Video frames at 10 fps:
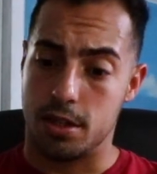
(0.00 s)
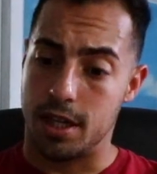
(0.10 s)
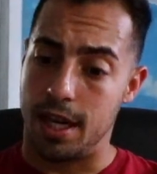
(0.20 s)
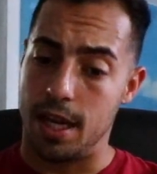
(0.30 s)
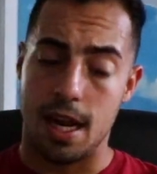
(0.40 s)

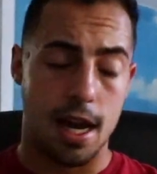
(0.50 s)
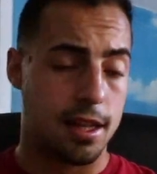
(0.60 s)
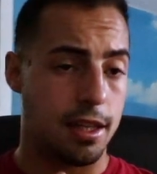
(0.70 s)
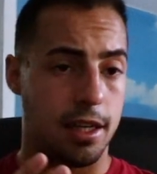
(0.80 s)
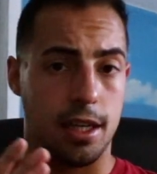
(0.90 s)
kid
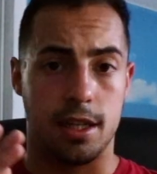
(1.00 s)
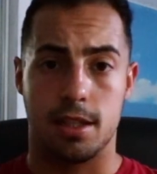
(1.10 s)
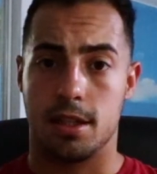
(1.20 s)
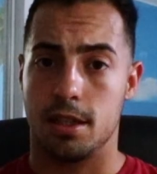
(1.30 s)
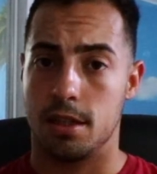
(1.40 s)

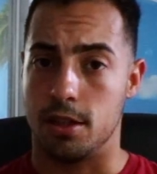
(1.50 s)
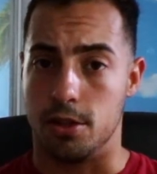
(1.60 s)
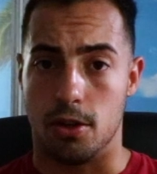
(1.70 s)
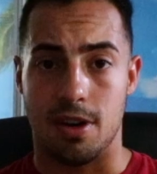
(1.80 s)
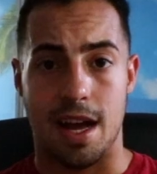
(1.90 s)
athletes,
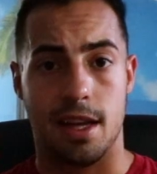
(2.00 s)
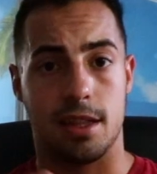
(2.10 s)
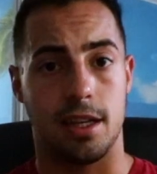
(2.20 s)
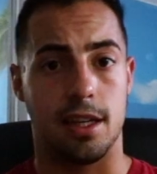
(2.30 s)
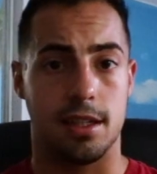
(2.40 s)
adult
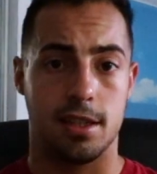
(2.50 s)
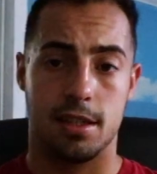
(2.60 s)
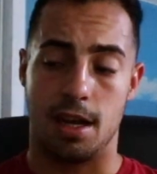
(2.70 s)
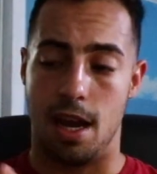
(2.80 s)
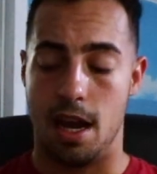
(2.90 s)
athletes,
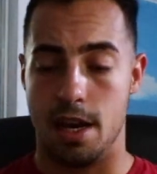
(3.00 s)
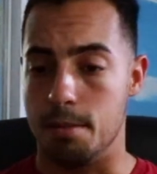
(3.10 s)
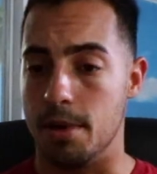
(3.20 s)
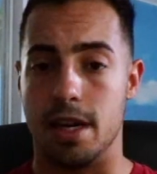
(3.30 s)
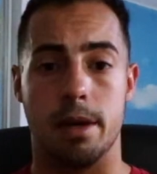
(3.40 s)

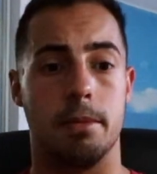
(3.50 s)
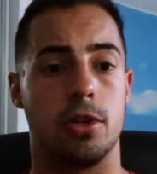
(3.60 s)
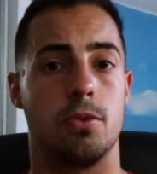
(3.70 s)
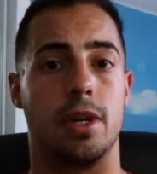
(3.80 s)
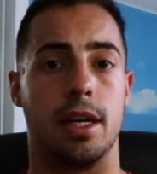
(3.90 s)
anybody in
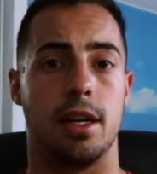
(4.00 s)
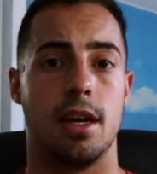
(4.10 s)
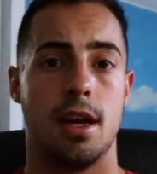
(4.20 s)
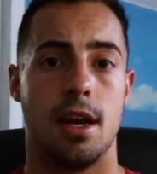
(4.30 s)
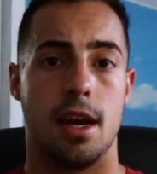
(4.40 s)
between,
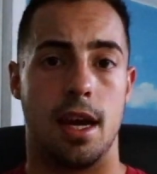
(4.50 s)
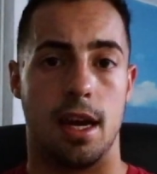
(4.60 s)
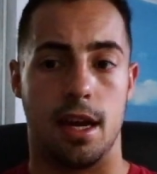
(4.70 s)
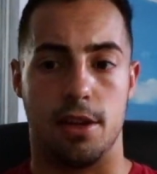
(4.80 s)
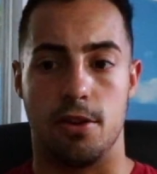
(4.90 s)

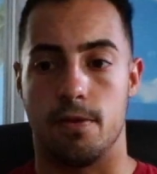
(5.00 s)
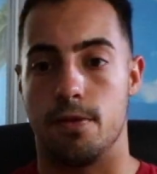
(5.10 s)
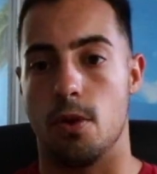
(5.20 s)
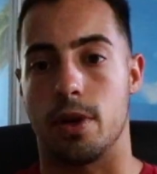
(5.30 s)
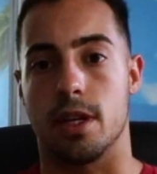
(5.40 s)
and you're
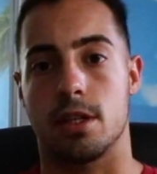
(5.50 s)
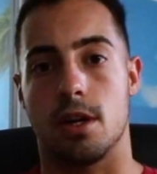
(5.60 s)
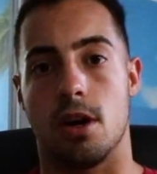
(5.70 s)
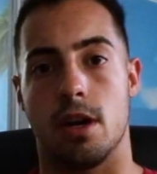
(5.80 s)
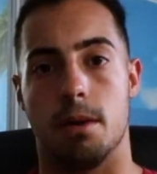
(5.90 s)
focused
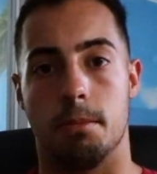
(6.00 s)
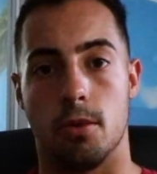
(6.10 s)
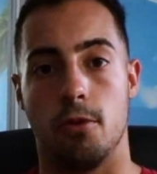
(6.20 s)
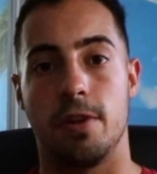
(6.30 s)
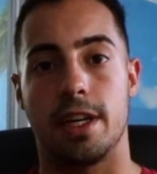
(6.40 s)
on
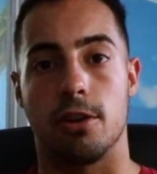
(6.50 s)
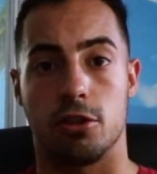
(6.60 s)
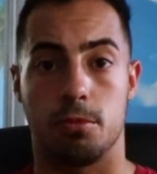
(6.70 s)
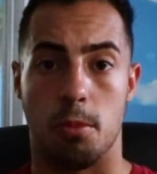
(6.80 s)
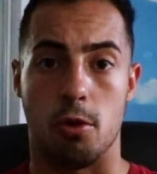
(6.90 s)
improving their
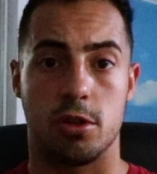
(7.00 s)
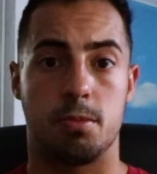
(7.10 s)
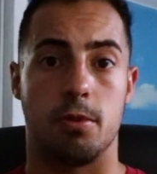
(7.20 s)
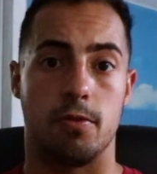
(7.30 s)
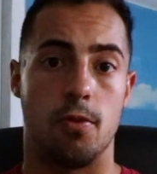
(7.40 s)
sports
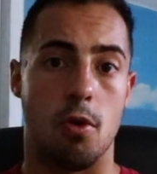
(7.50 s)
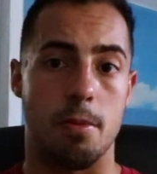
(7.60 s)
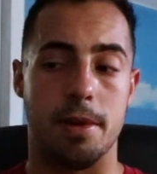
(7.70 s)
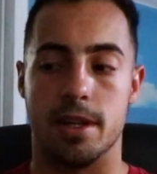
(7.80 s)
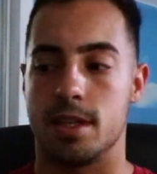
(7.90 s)

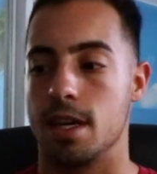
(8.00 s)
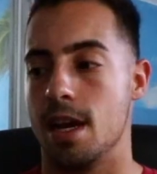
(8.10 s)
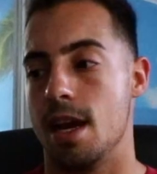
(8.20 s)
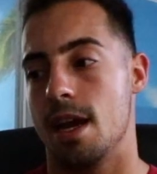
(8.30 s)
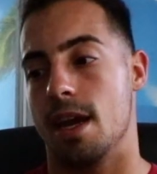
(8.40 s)
performance.
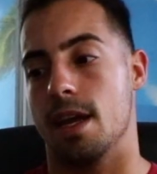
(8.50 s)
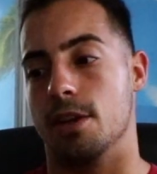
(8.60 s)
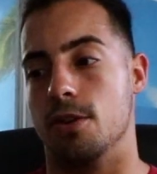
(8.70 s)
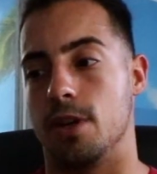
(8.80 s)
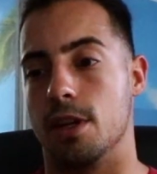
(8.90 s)

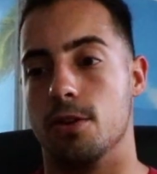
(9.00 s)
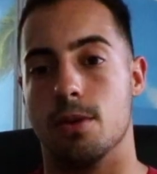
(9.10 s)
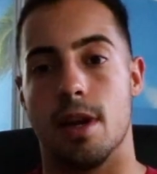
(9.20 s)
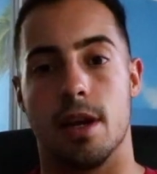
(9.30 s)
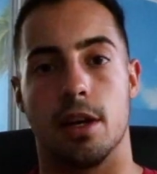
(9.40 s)
And you can do
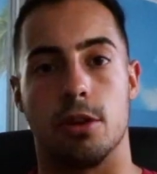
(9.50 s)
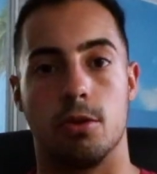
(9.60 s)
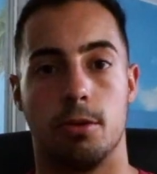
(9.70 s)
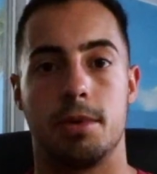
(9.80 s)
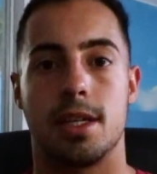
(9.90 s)
that in a
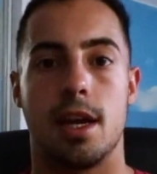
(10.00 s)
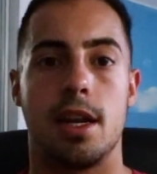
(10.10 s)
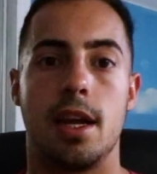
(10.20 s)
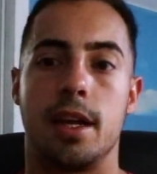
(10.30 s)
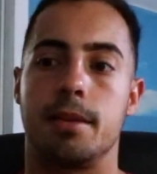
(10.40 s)
group
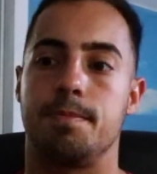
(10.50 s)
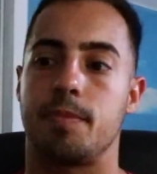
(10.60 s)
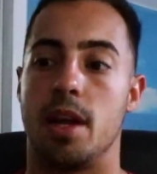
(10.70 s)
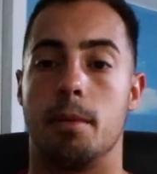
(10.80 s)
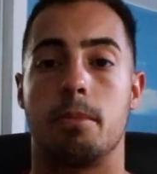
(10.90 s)
setting,
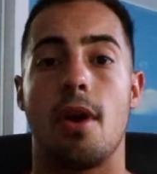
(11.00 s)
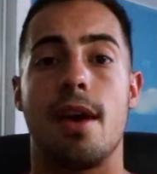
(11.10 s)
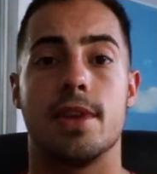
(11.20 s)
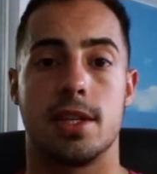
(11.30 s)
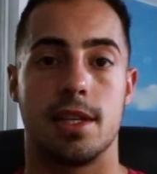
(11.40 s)
in a
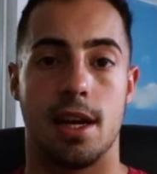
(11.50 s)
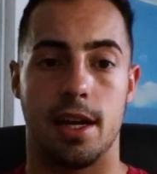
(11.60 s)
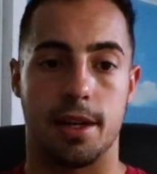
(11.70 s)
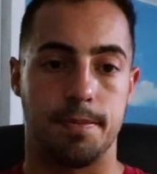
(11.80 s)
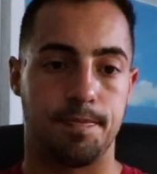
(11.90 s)
private
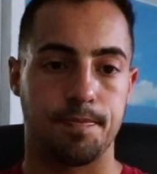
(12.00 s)
setting,